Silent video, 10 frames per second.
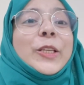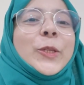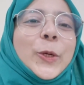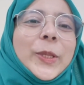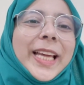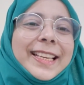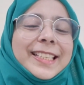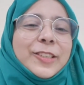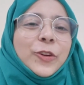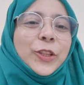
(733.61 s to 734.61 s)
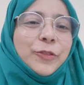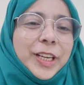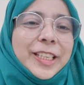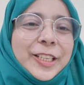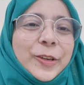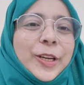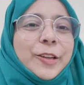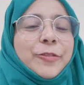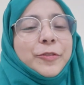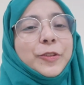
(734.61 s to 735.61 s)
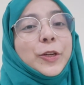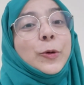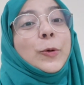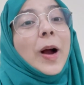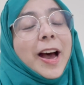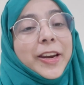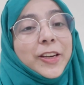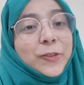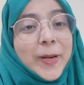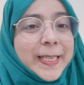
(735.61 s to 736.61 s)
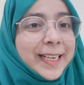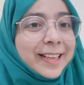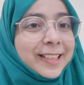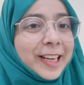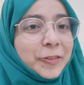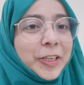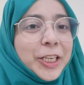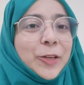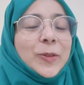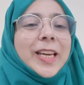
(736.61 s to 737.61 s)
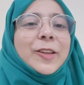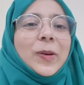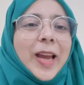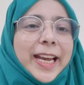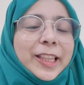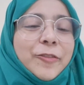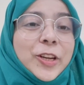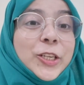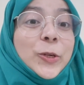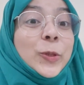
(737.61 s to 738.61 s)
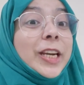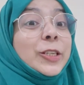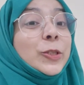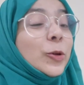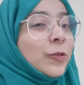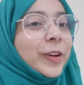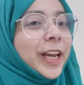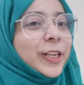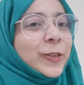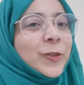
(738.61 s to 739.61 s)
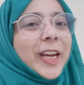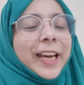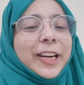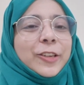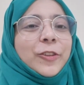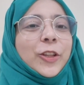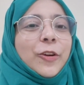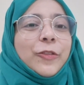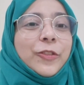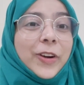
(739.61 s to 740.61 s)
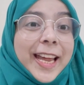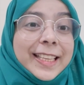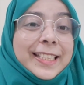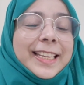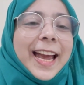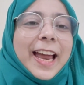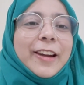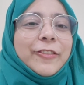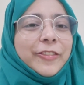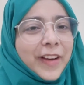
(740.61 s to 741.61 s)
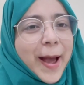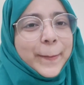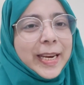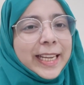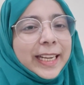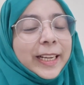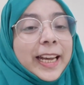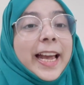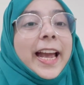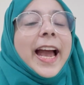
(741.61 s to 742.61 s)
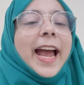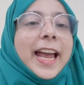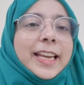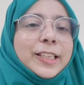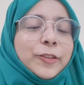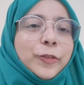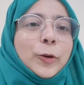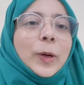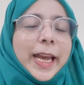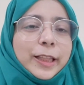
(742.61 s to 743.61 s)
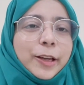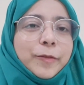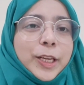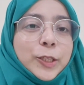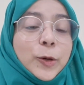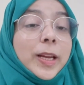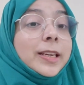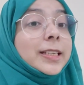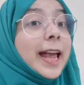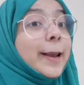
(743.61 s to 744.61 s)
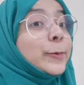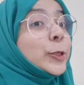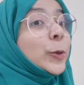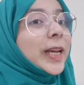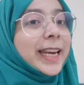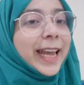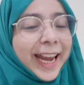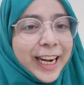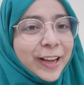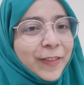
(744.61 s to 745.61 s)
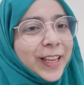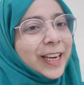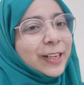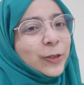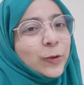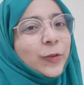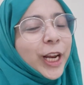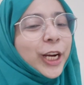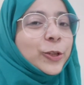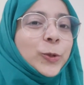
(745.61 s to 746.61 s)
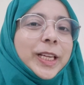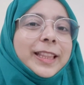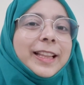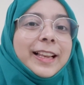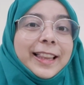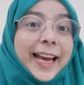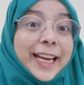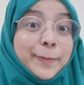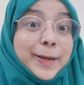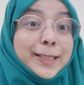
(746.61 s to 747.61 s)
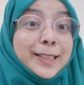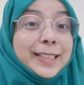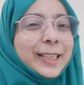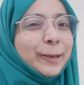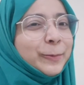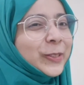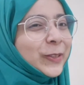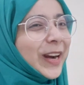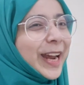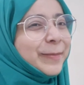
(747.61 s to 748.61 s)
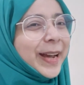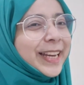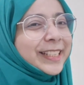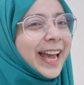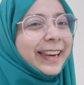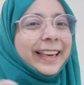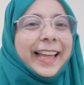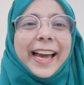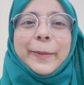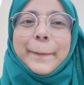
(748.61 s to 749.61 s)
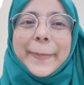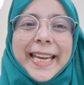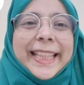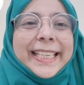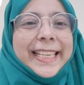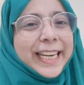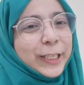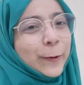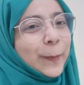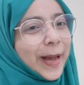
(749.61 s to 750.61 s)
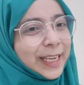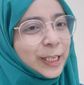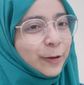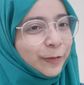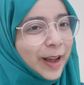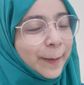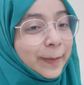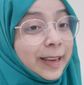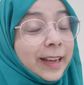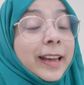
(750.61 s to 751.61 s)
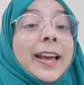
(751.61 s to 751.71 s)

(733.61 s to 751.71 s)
So that's it for the video. If you are interested in such videos and you like the video, then don't forget to share it with your friends and family. And if you like the video and it helped you in any way, then don't forget to hit the like button, subscribe my channel, and be the Dento Magic family.